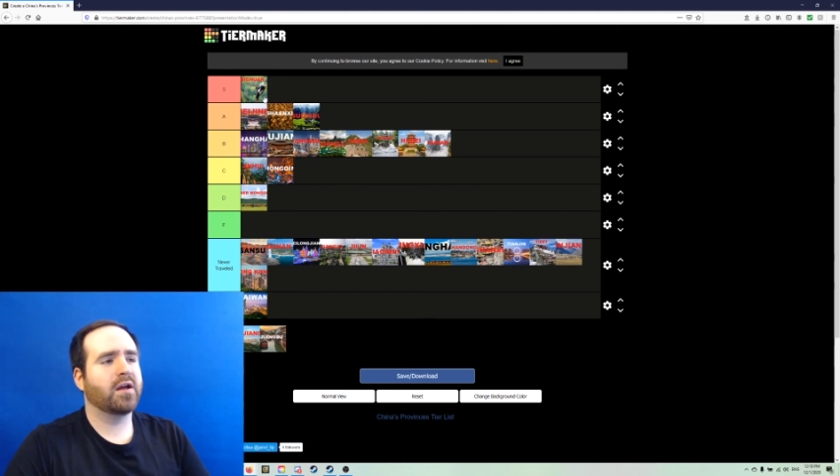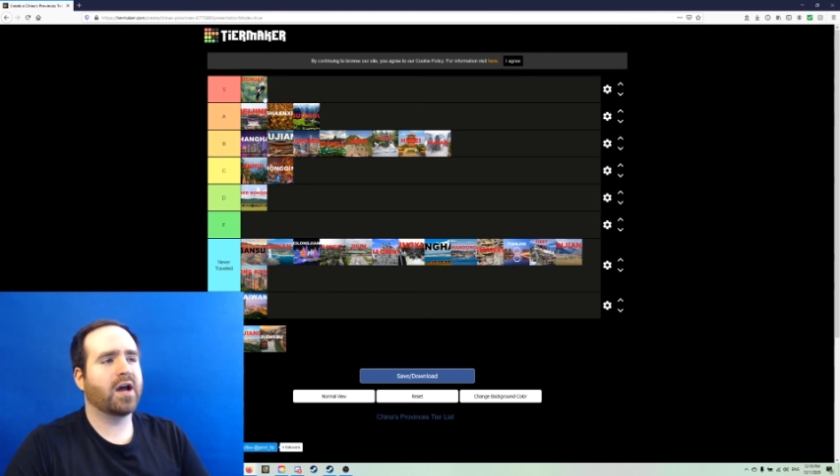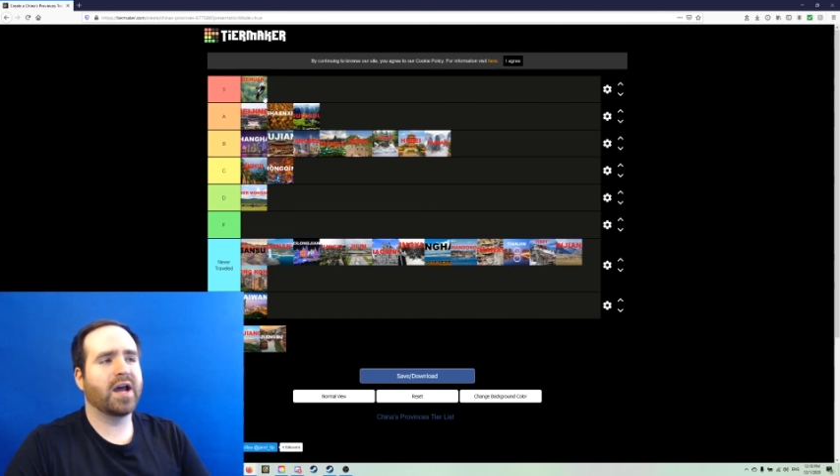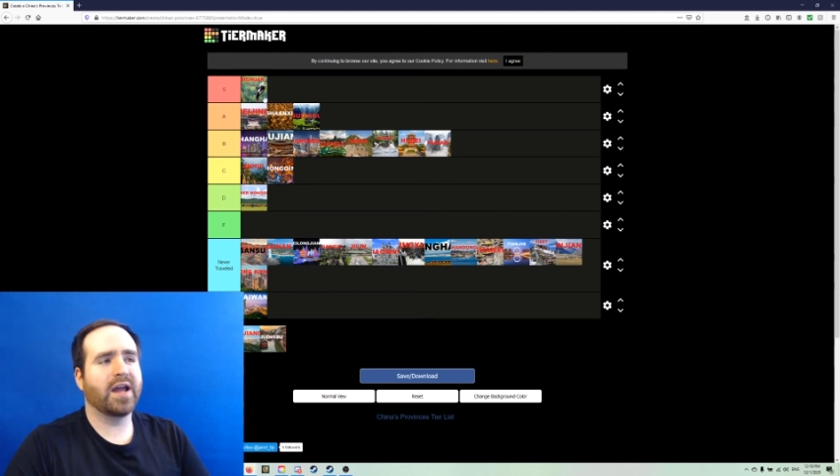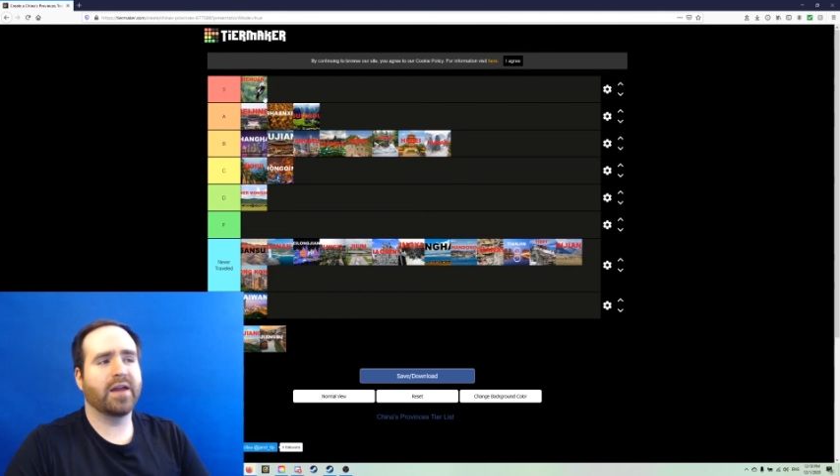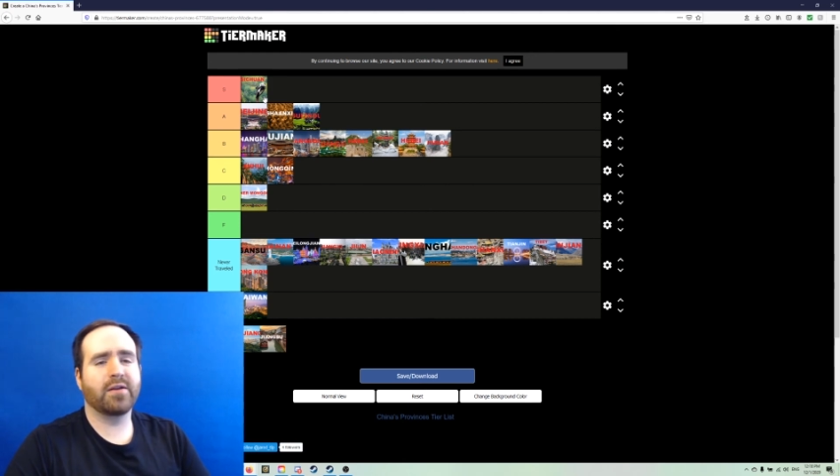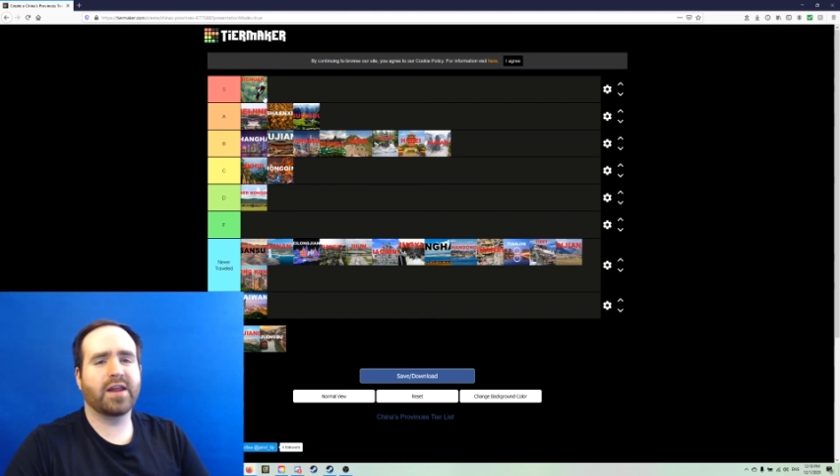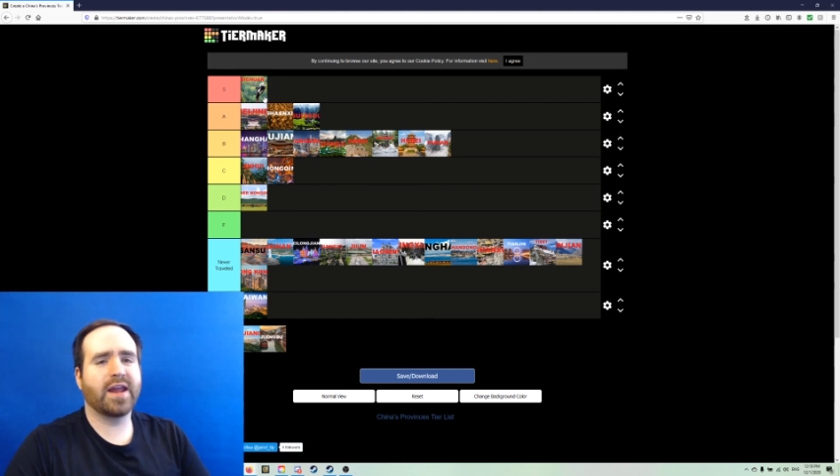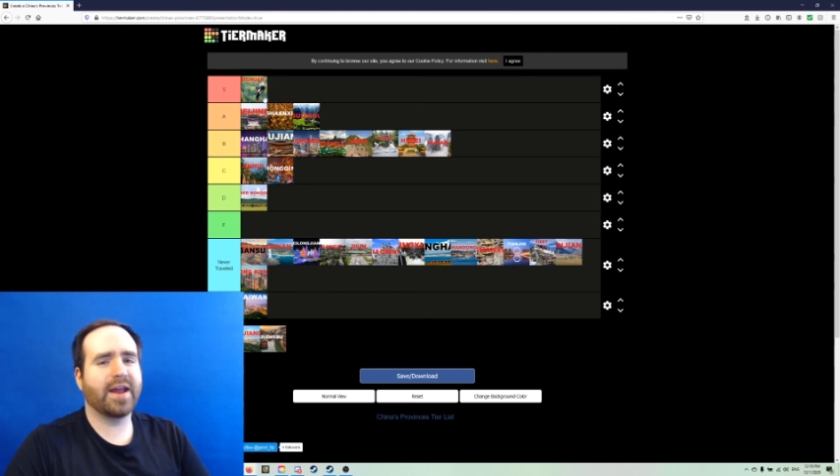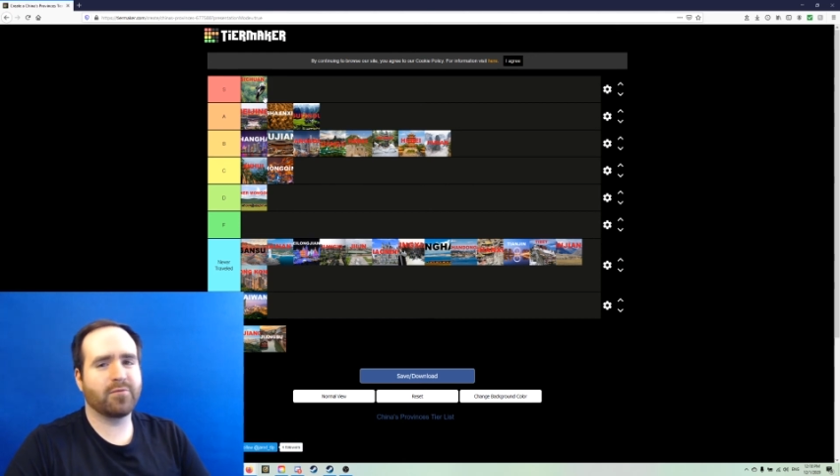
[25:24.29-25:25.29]
I
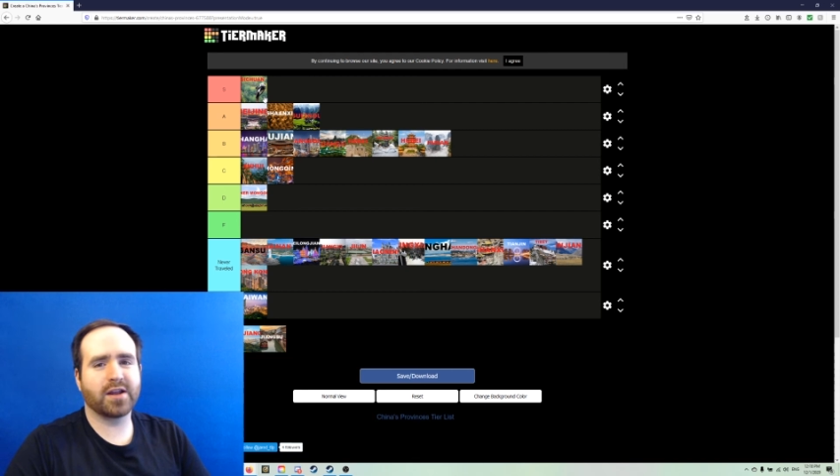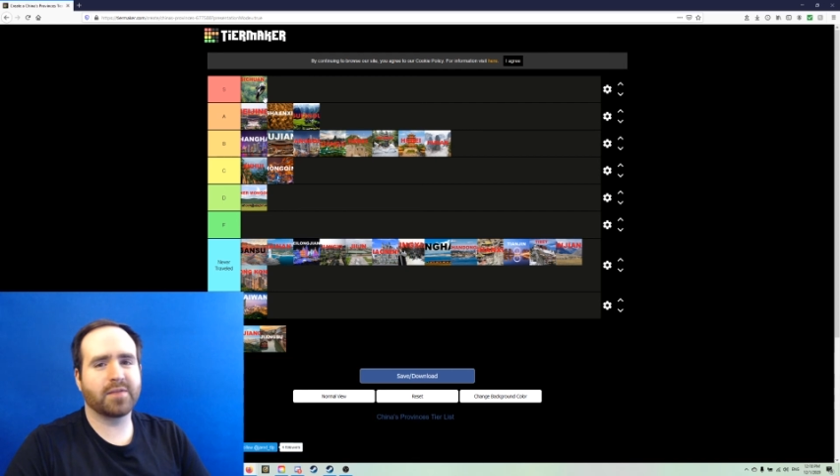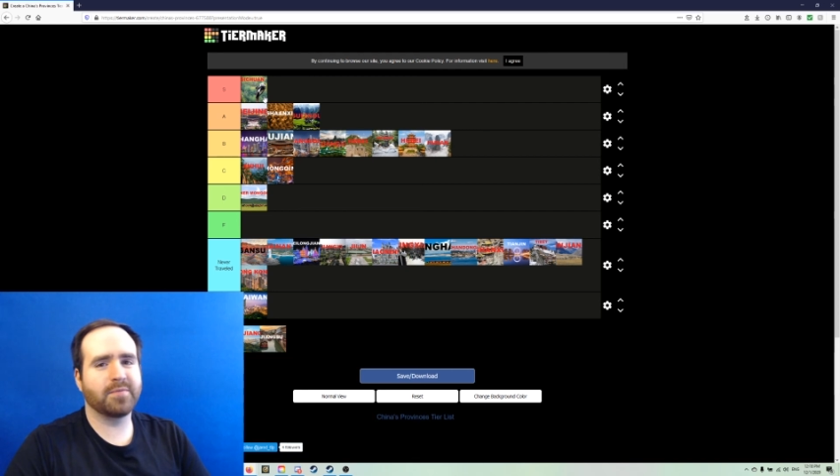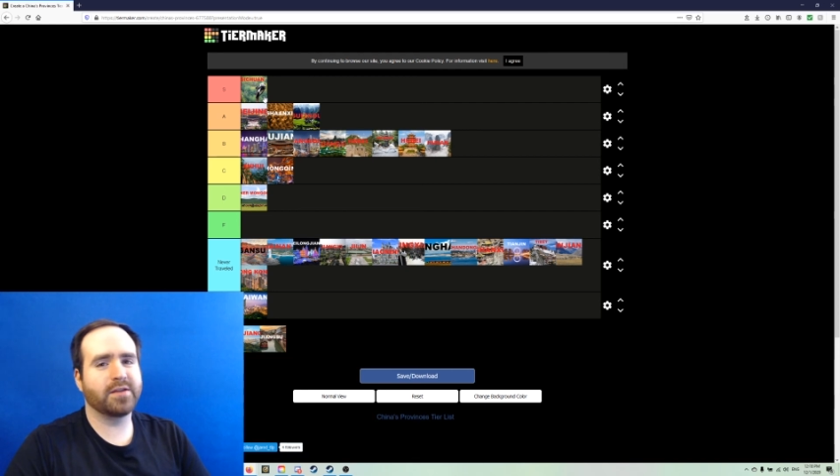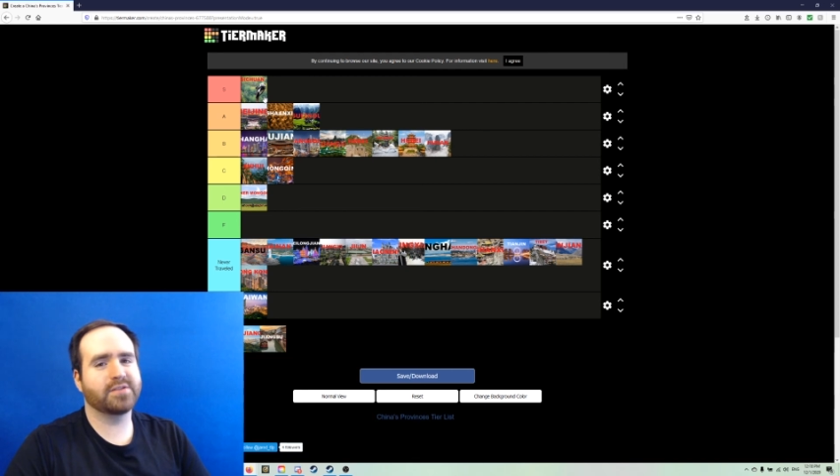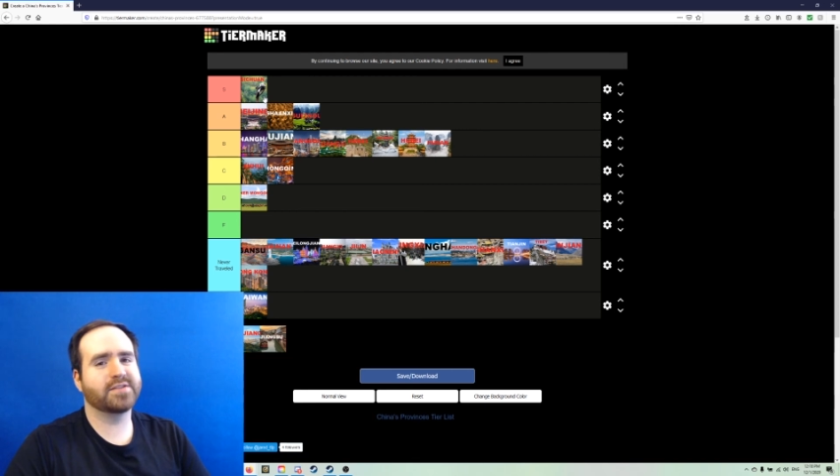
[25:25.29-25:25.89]
can't recommend